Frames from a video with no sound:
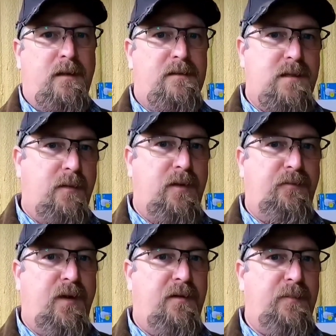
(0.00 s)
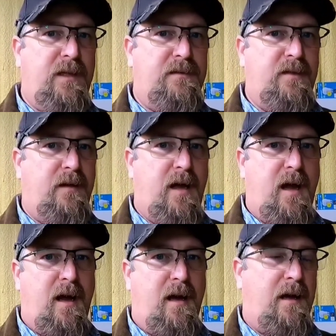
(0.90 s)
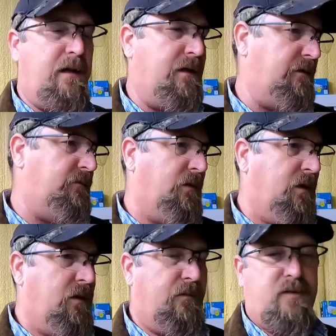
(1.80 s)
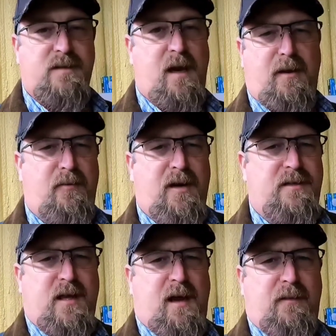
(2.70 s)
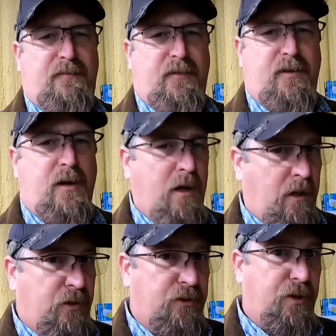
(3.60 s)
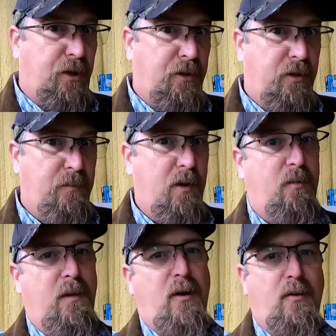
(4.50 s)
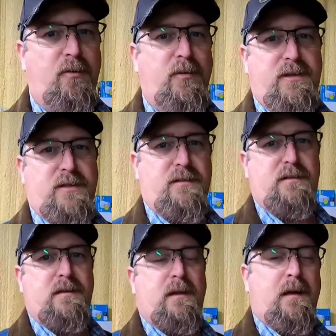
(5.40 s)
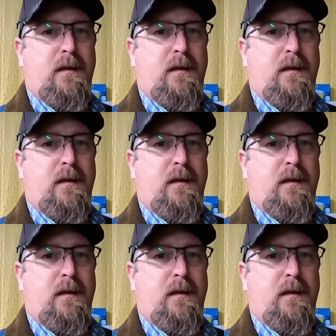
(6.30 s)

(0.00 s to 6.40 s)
75 minutes on high, and there's not a runtime for turbo mode, which is,